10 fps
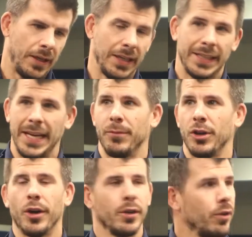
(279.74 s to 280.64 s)
uh,
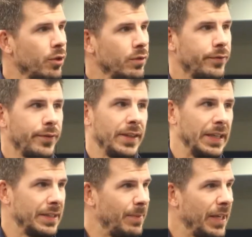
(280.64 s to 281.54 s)
Cameron Hargrove
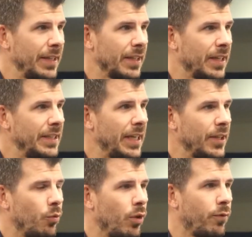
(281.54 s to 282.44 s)
is making the cut
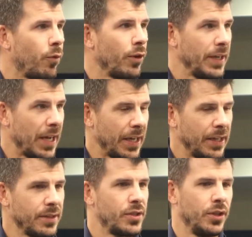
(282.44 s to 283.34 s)
down to
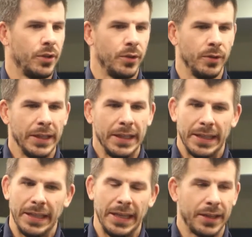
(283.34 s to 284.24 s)
149. Okay. So
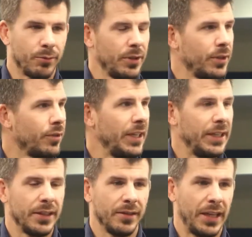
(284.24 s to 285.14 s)
he had a really great
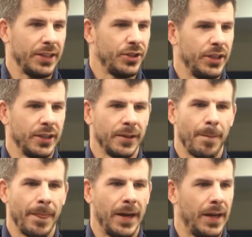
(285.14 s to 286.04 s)
year last year.
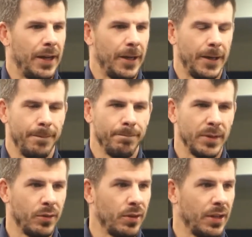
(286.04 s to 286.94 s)
Yeah, yeah. Um,
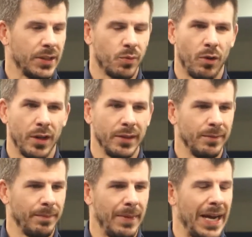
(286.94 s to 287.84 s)
he only lost
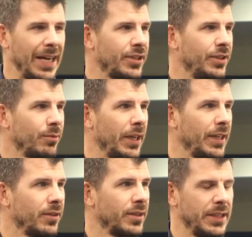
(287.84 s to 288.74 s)
one match in the
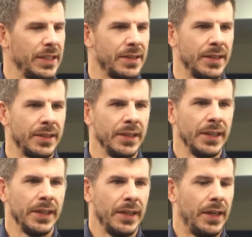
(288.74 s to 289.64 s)
regular season
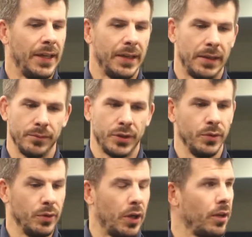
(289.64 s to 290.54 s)
um,
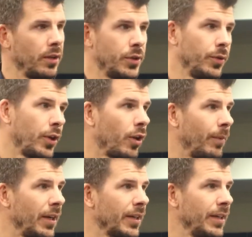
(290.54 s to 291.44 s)
to all, to an All
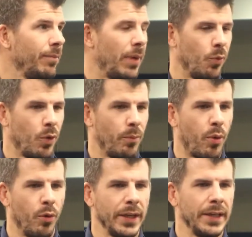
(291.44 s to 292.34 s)
American by one
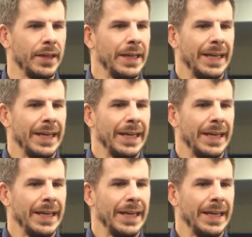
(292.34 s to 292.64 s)
point,